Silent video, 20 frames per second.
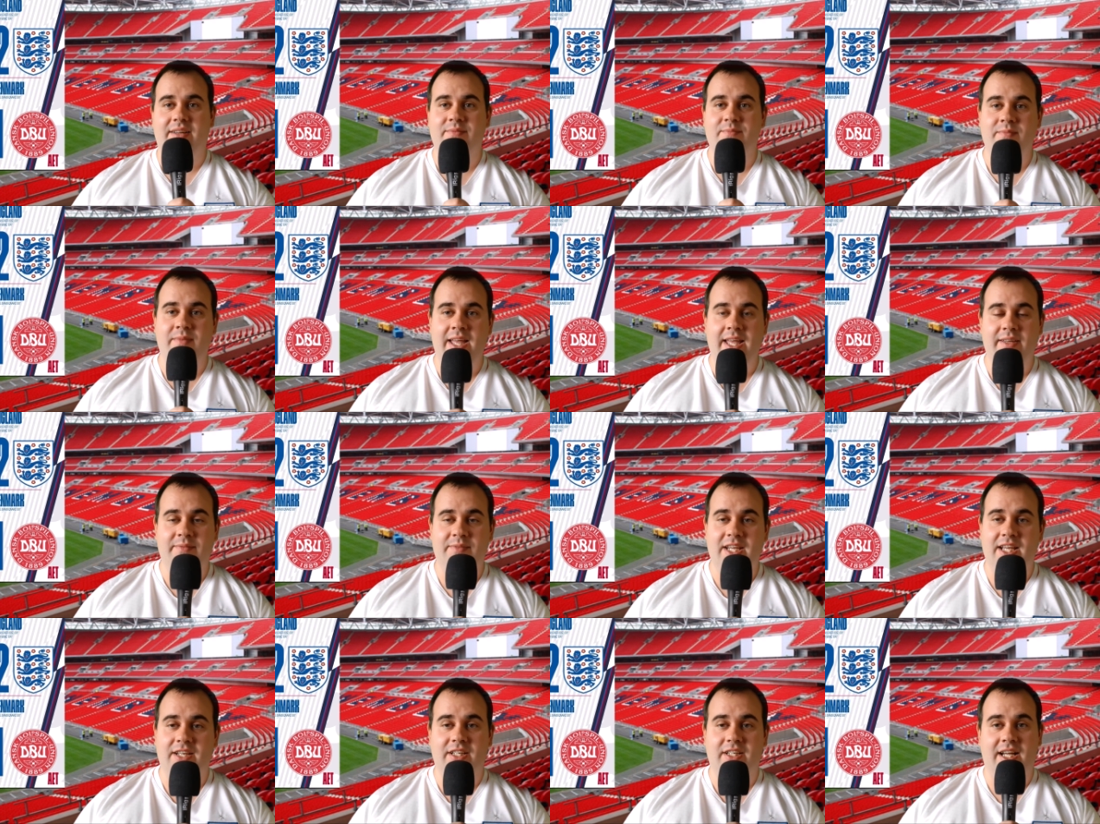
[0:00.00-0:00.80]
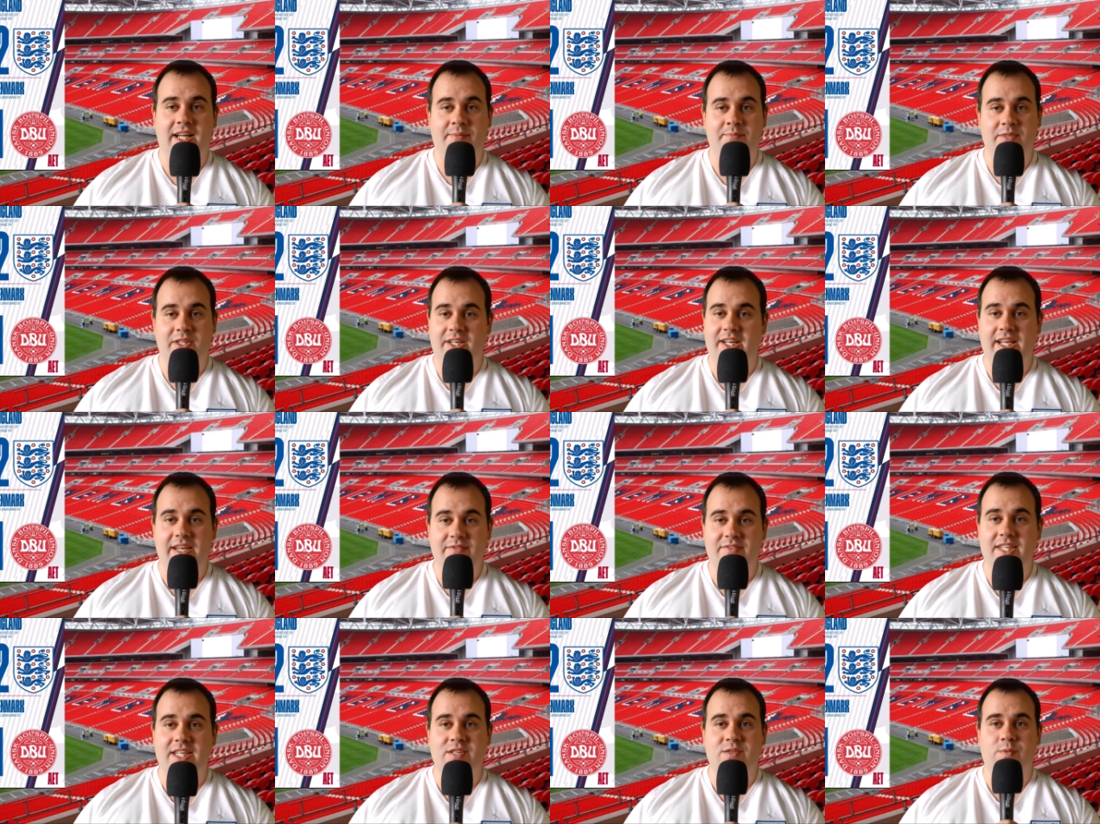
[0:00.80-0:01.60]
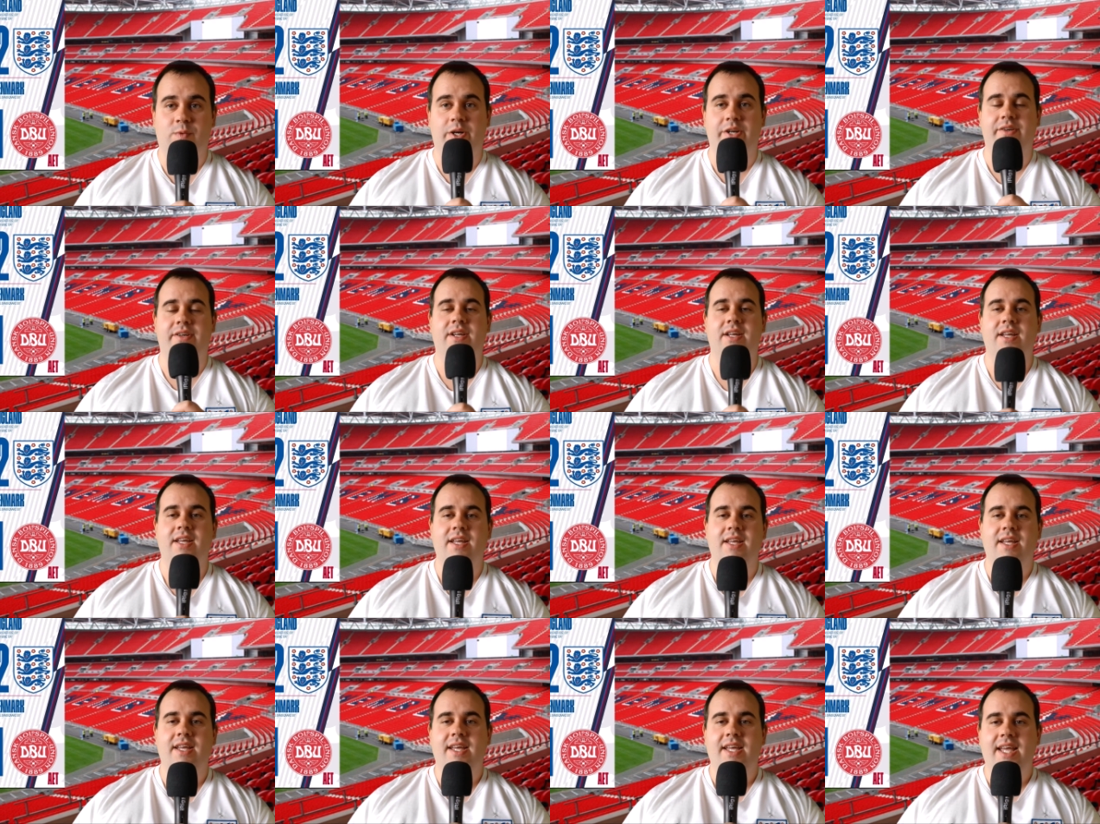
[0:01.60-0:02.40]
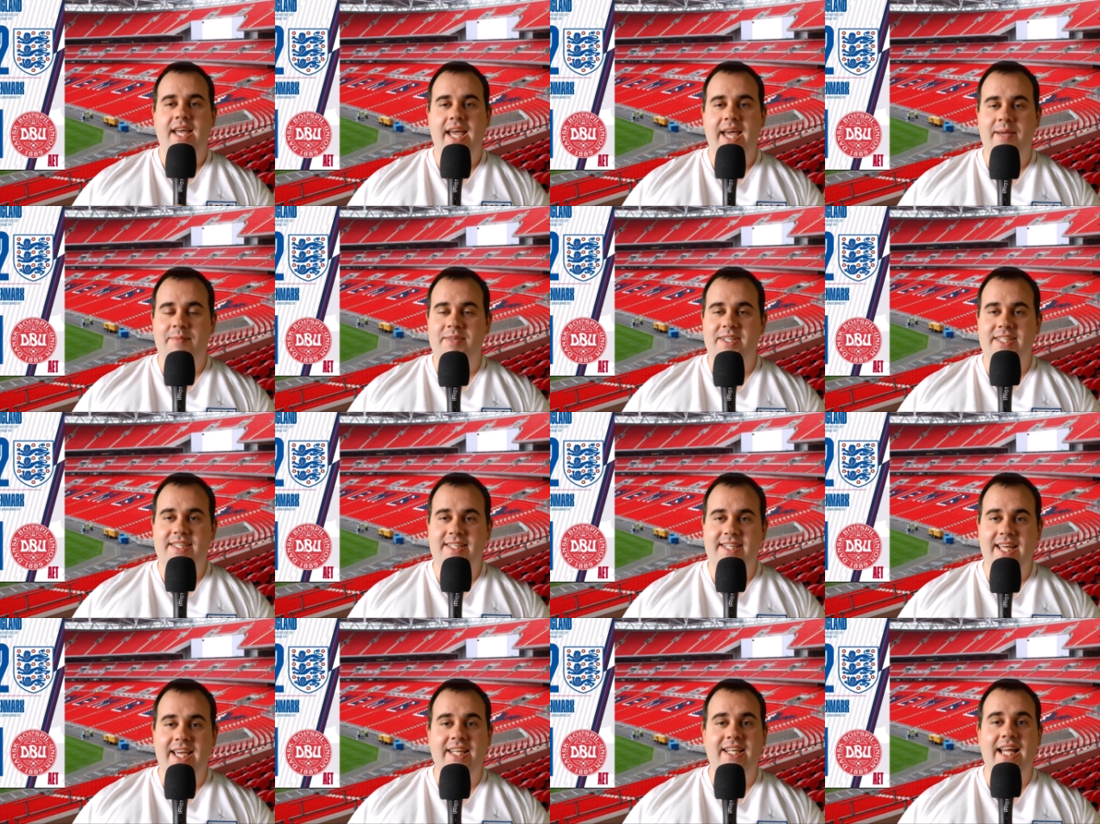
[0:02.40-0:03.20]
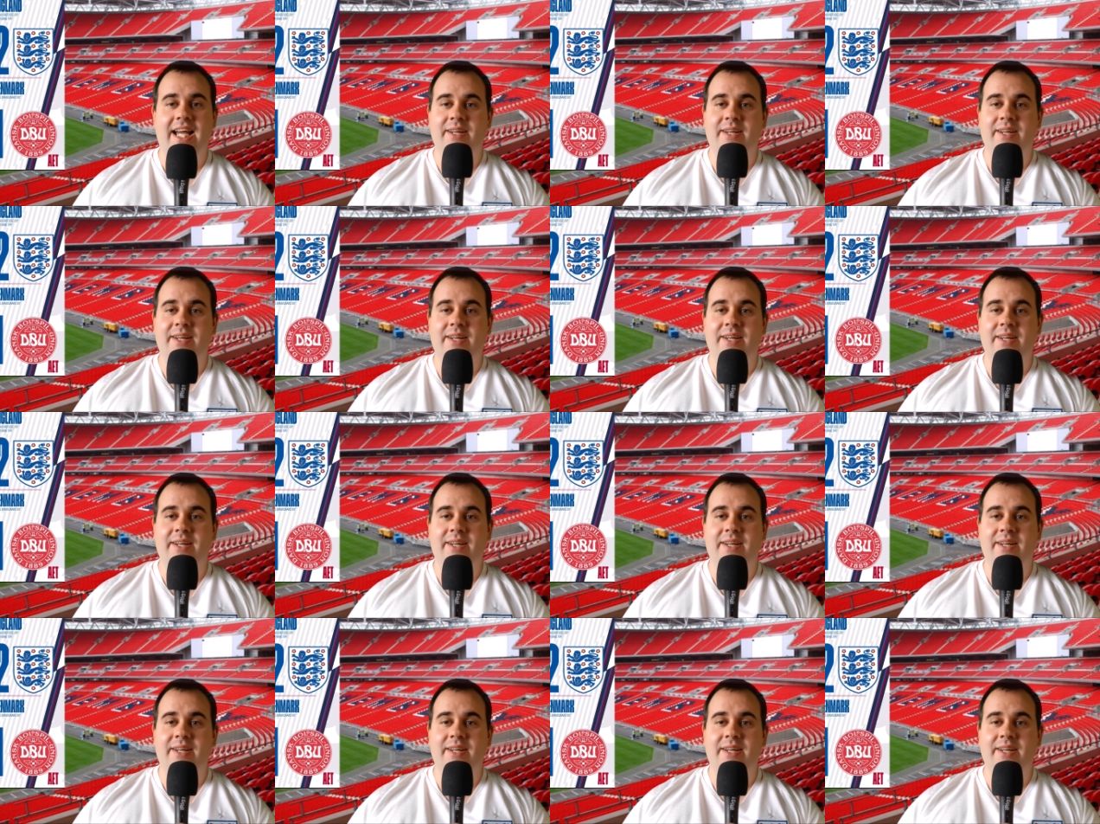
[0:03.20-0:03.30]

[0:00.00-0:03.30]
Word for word: Maybe I, am going to give this one um, instead.